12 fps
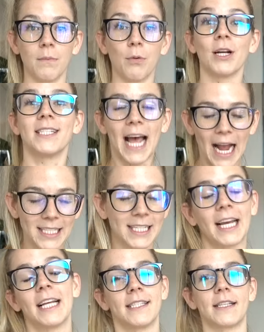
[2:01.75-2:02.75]

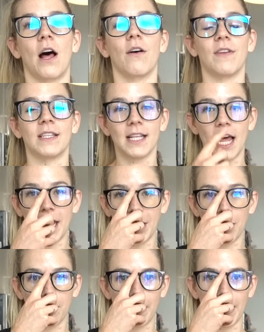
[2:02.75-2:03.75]
protecting itself. It's
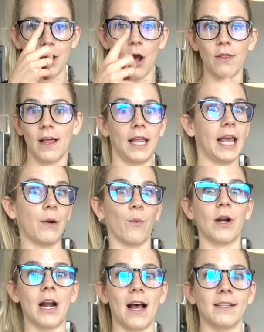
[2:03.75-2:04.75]
letting your brain know that like
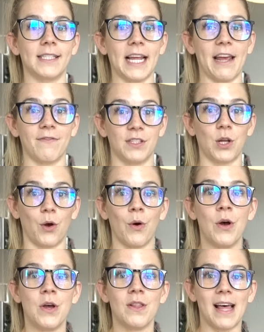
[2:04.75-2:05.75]
we're not safe, so
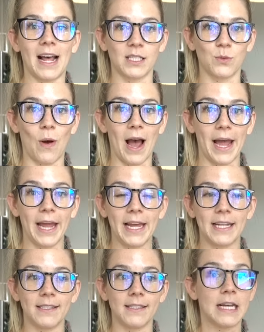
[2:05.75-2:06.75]
that's why
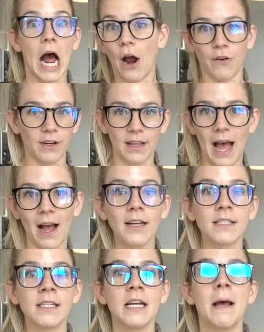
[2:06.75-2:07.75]
it's not
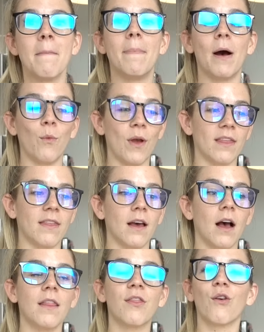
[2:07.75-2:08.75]
relaxed. But with
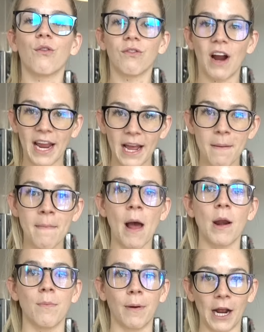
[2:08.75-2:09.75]
the right
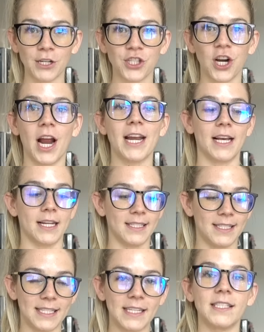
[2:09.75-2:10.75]
amount of pressure and
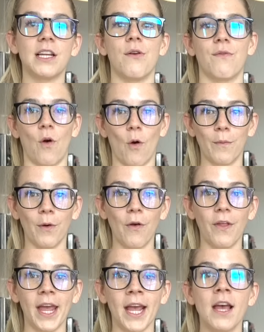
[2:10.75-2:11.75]
consistent foam
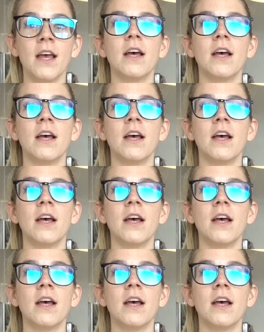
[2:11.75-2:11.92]
rolling,